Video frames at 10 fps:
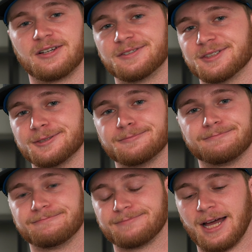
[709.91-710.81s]
So
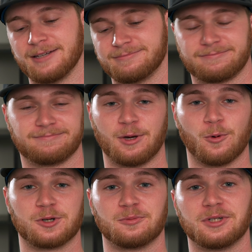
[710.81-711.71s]
it
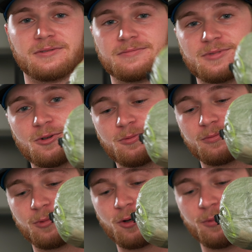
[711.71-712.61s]
works for me. So
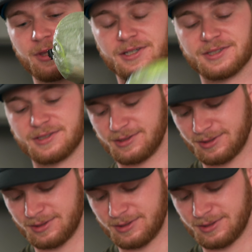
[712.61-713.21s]
we're going with this.